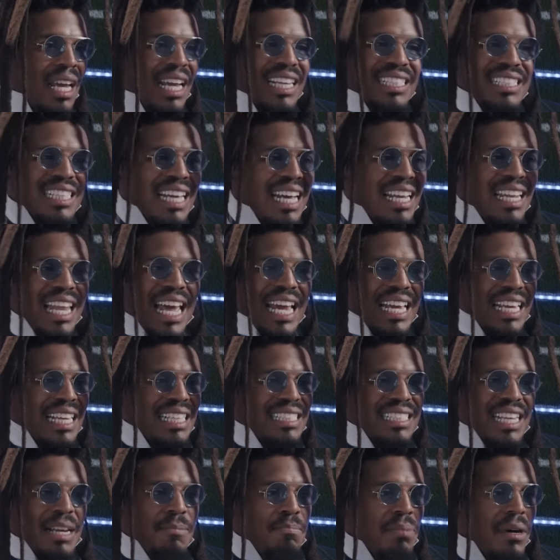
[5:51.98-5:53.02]
It's not like
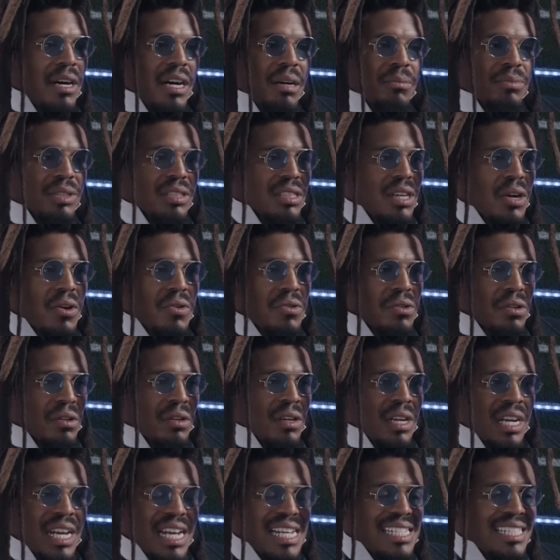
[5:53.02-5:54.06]
it's a bum shoulder.
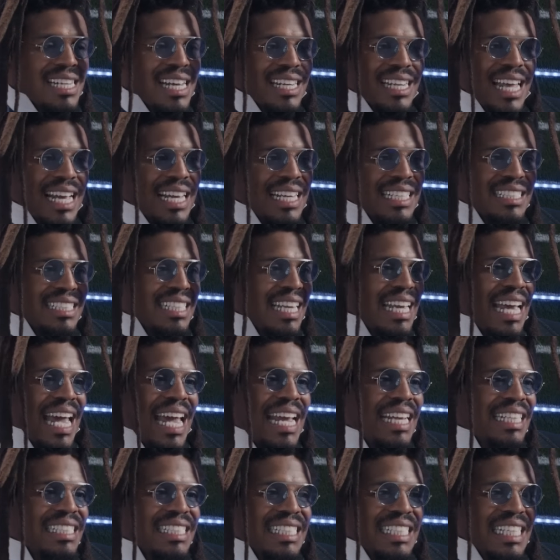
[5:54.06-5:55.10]
It's not like it's an
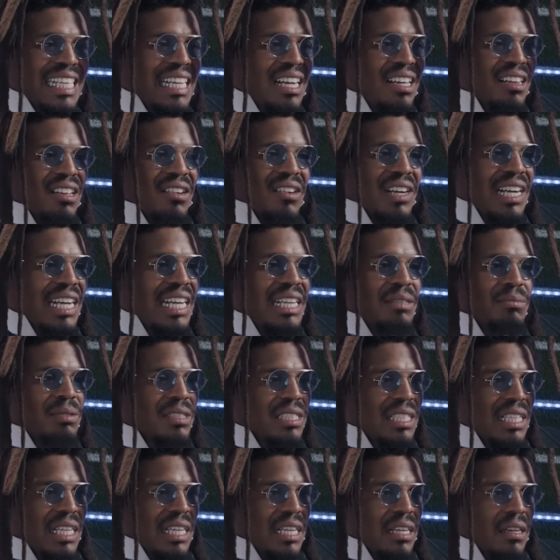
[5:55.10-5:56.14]
ACL or
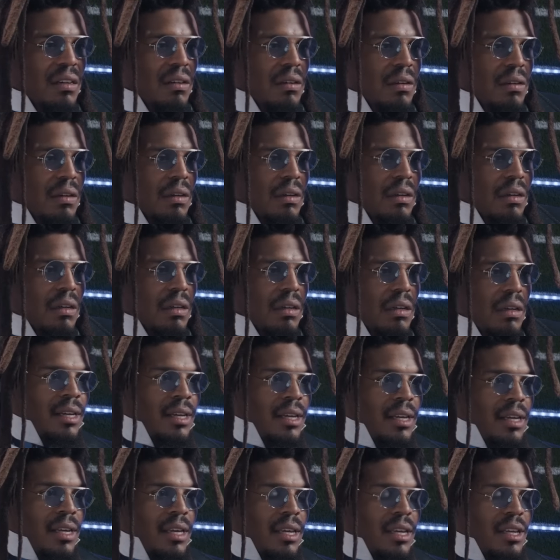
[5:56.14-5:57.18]
MCL.
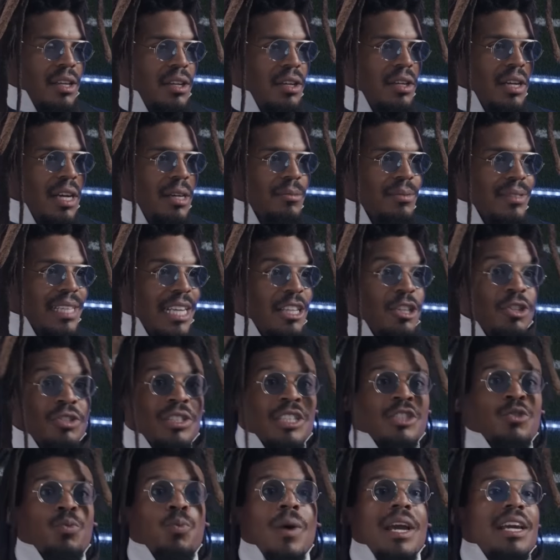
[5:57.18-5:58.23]
You know what I'm saying? You
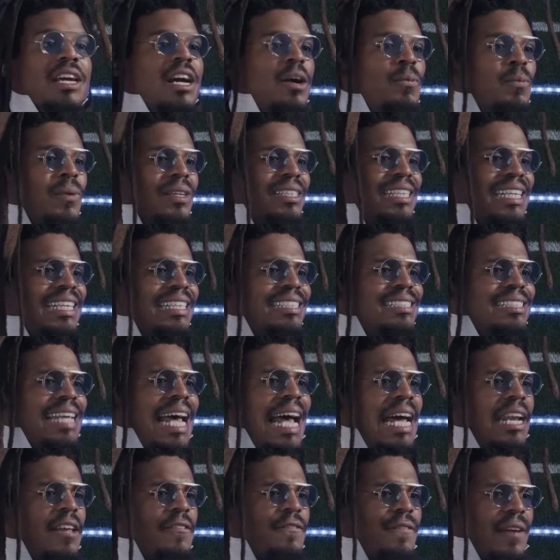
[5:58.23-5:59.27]
just wake up with these
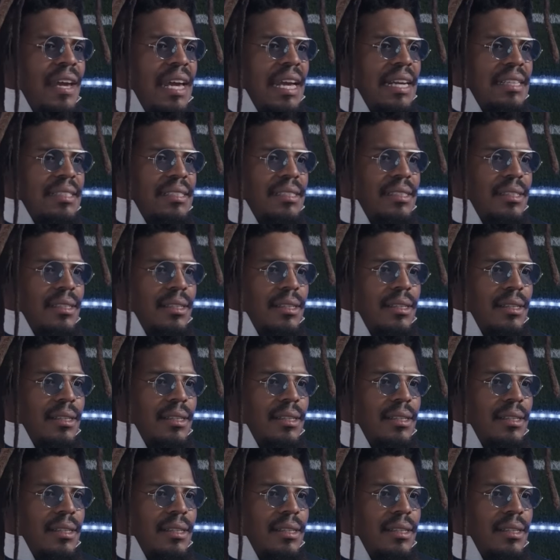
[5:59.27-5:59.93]
side effects.